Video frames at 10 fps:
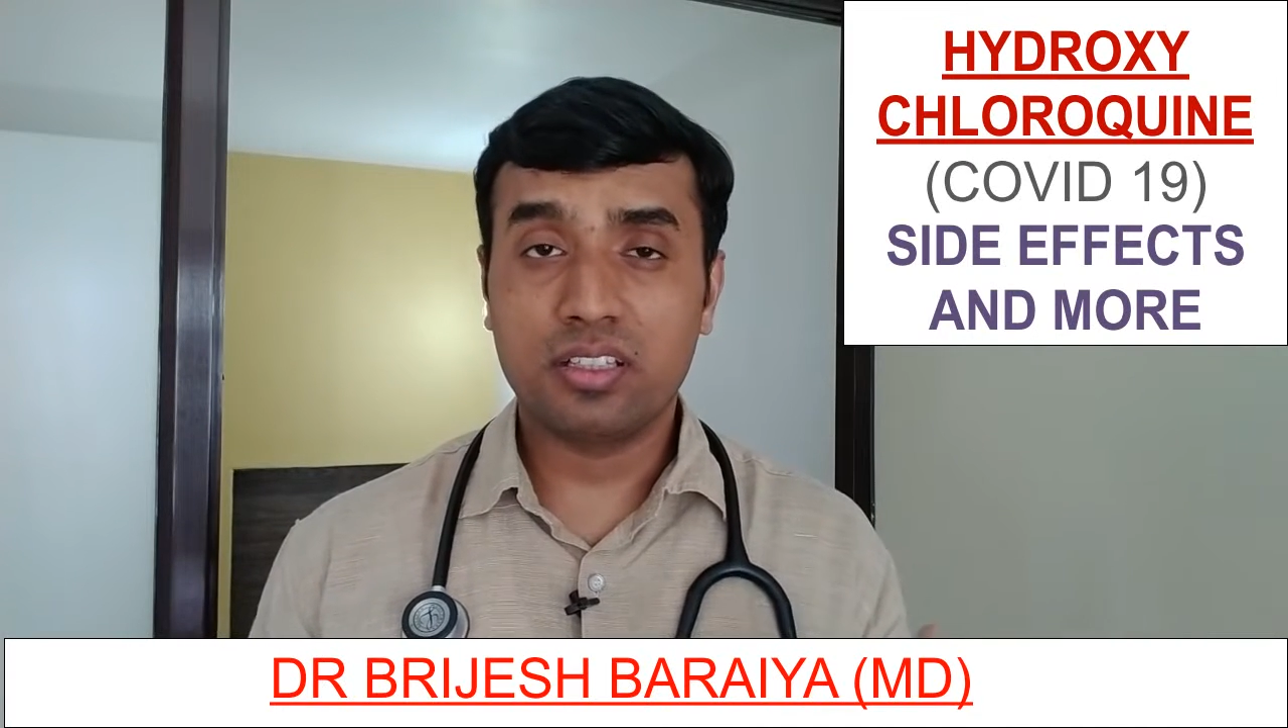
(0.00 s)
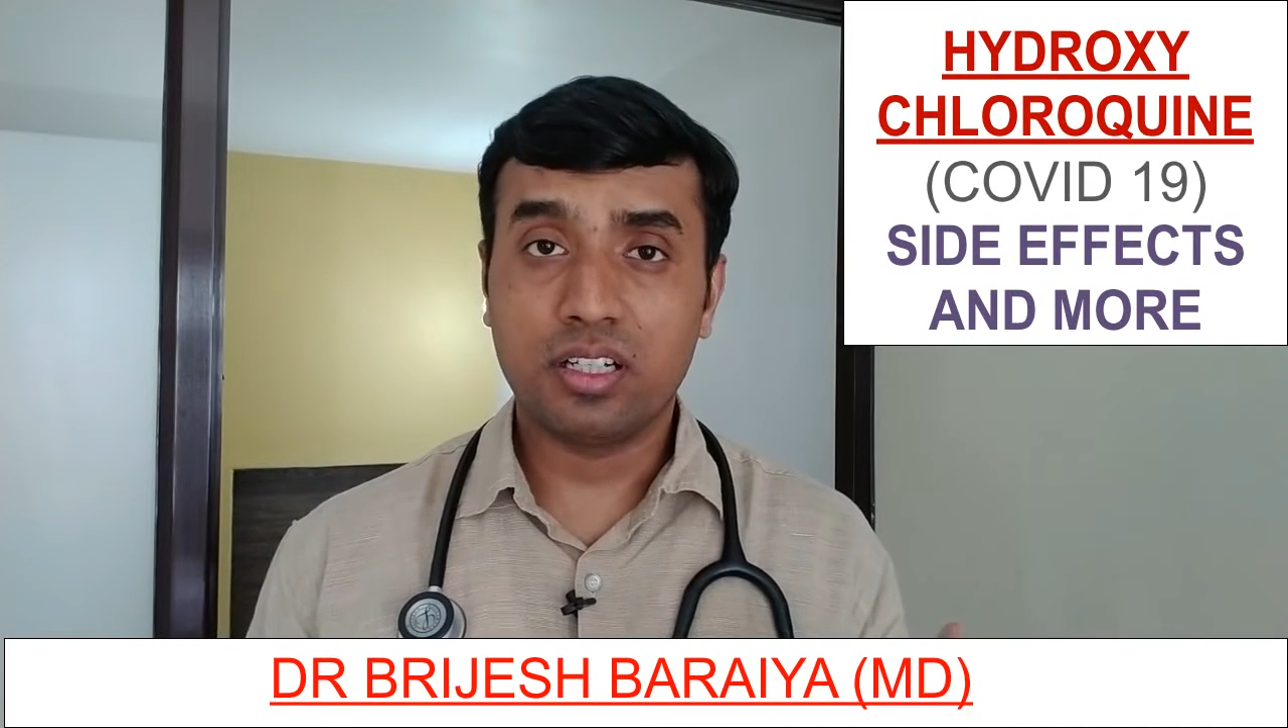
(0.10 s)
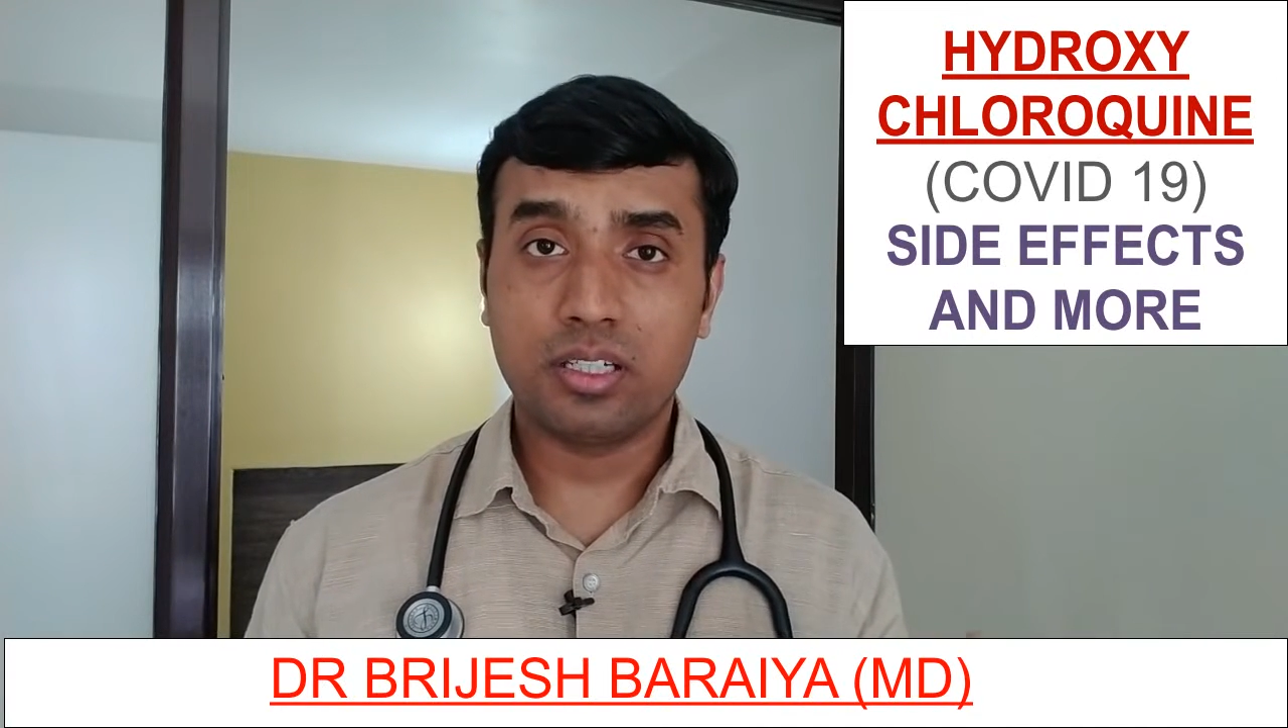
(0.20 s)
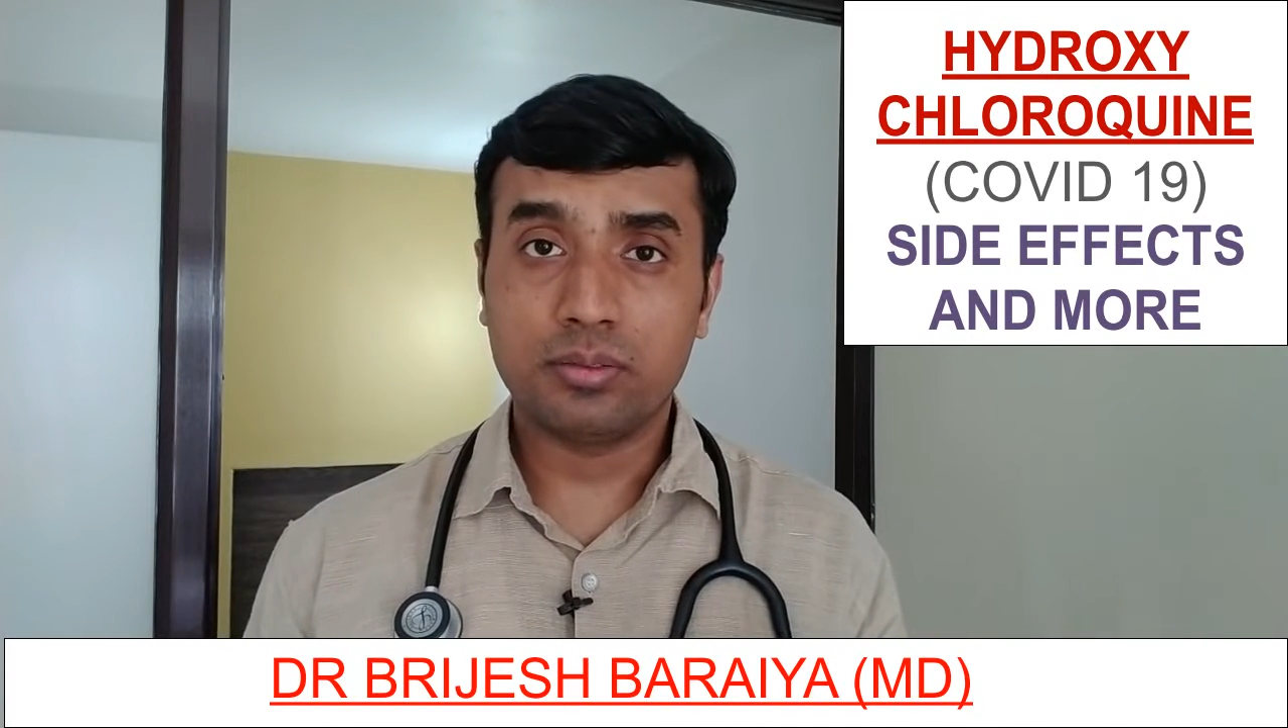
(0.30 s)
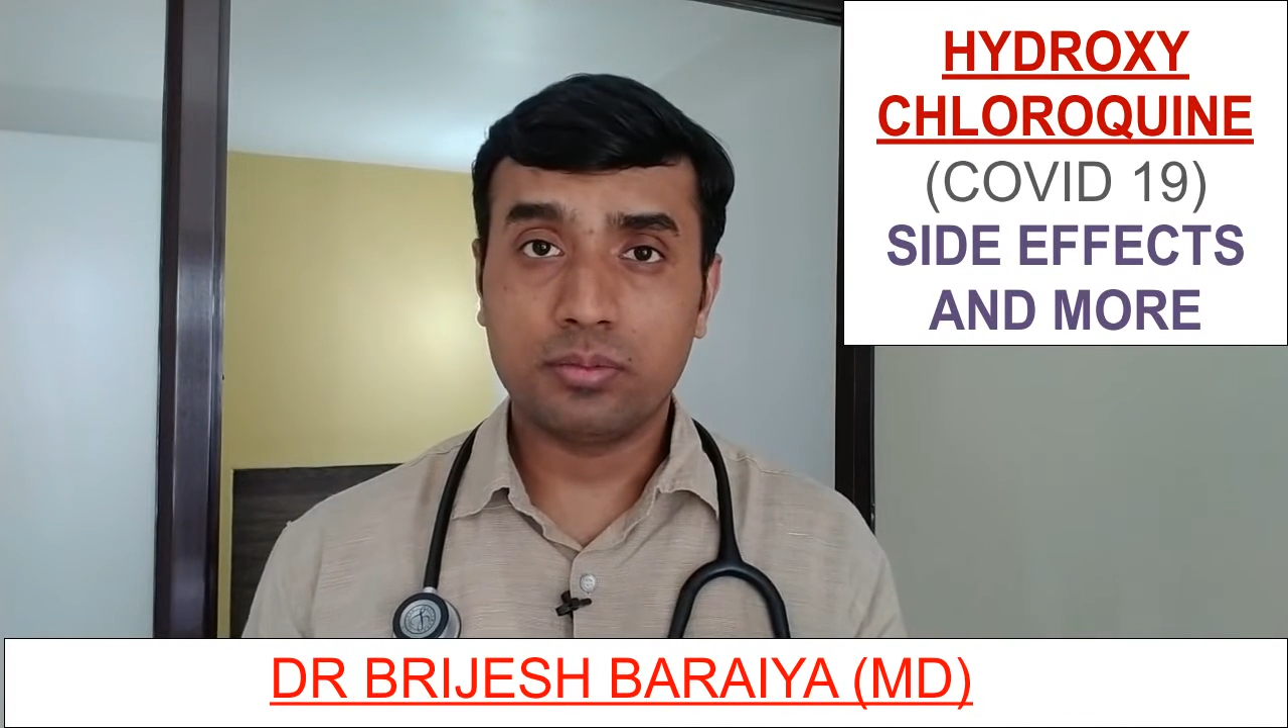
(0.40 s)

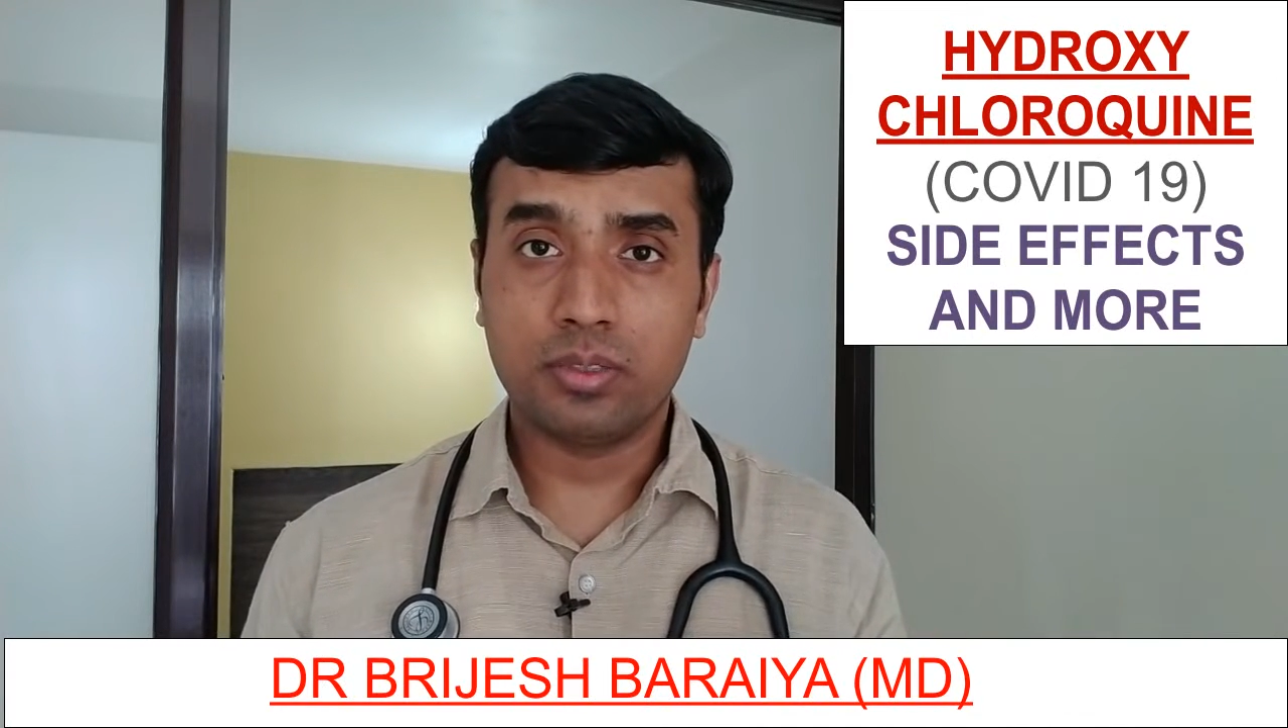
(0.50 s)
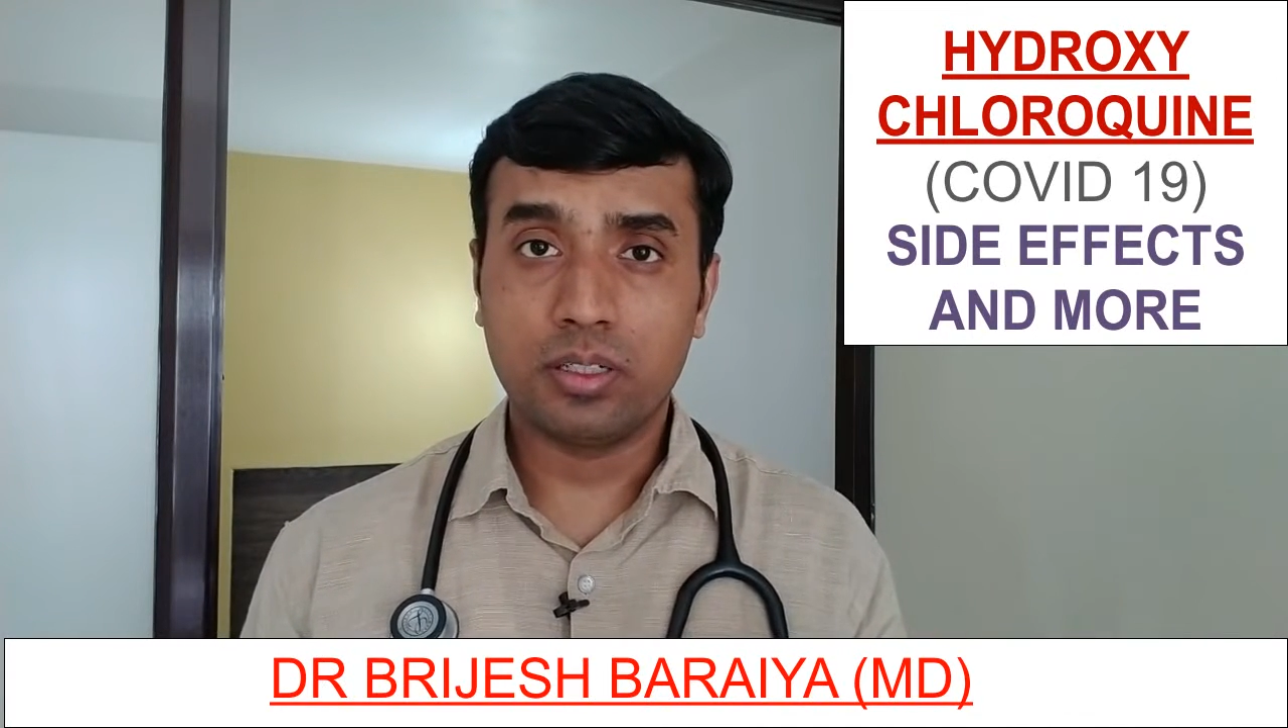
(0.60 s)
the